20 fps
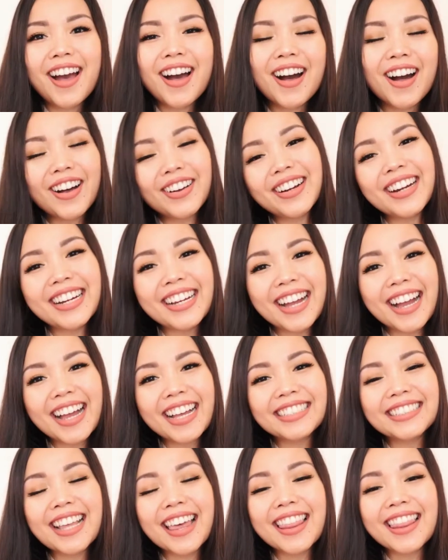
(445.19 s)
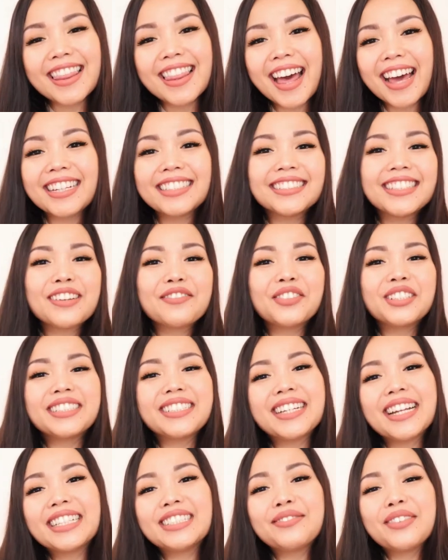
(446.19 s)
Alright guys, that is it for
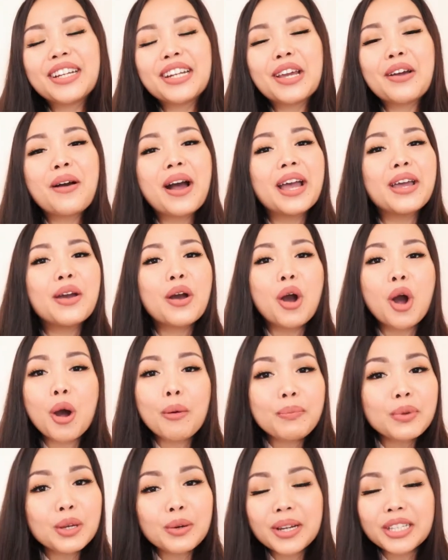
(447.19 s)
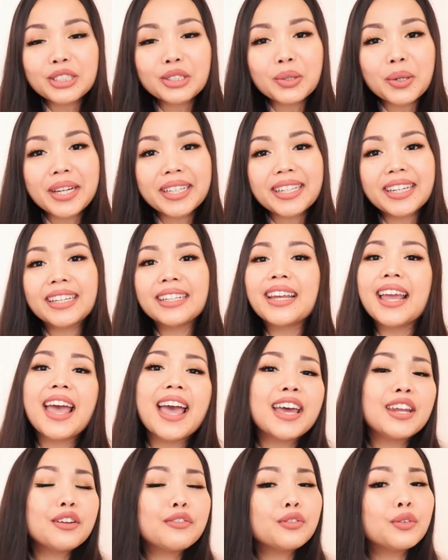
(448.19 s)
today's video. I hope you enjoyed it.
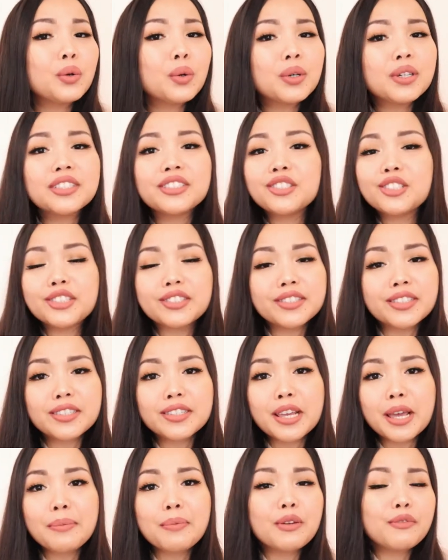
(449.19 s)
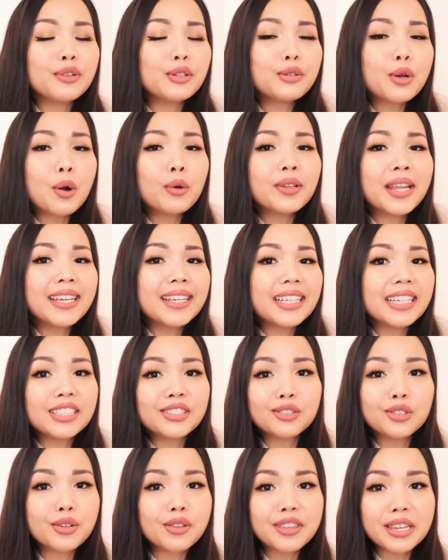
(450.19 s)
And of course, just a tip, if you don't like
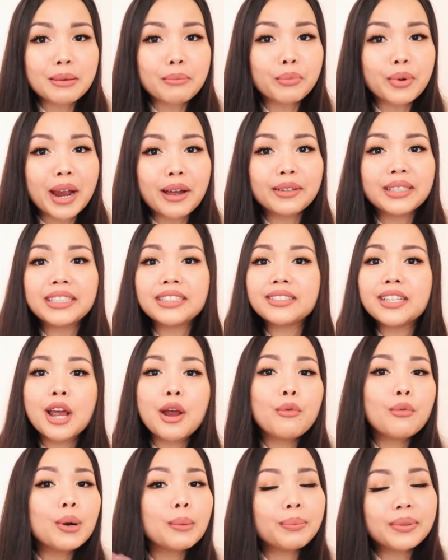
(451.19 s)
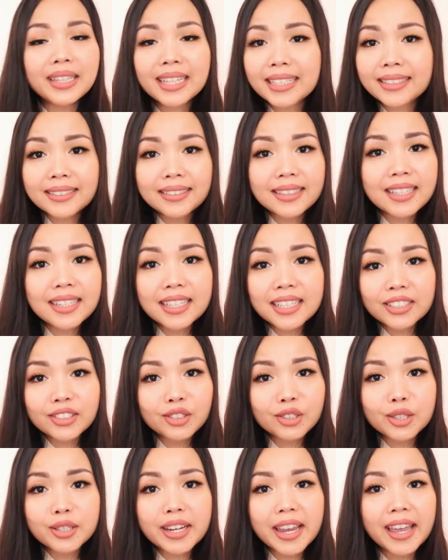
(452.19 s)
Easter themed brownies, replace the
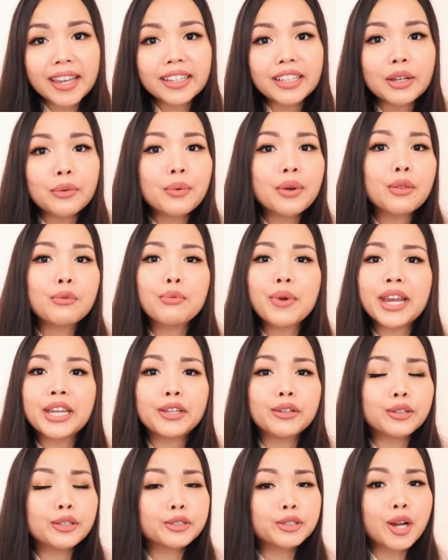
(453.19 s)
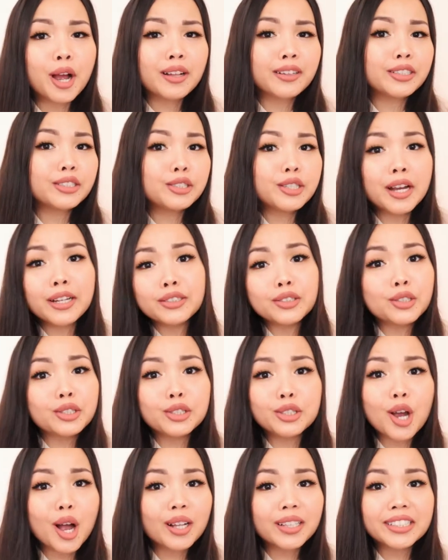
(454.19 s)
Easter candy with regular chocolate chunks
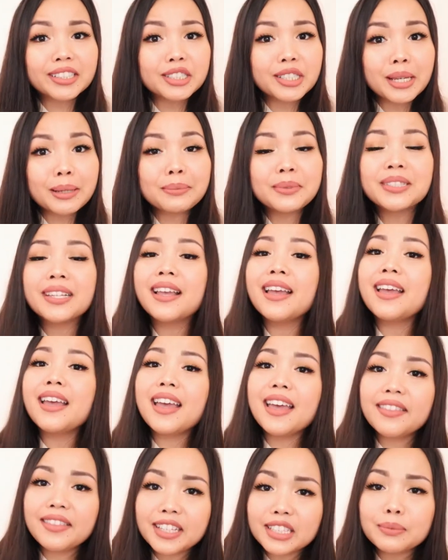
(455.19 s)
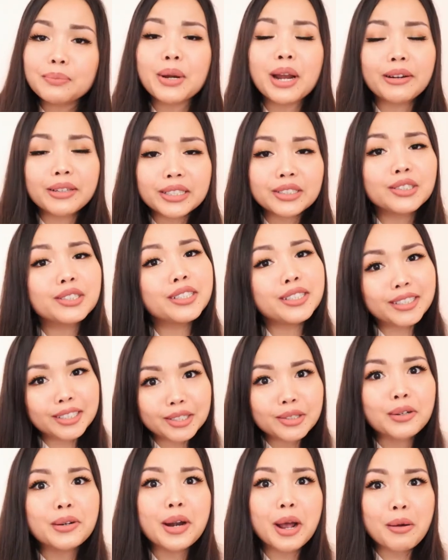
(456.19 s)
or chocolate chips, and these brownies are
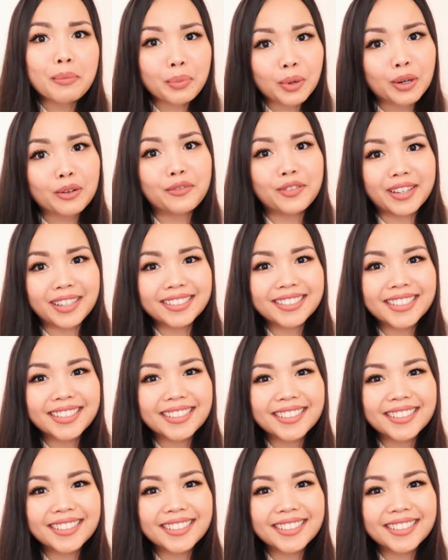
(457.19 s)
gonna turn out perfect.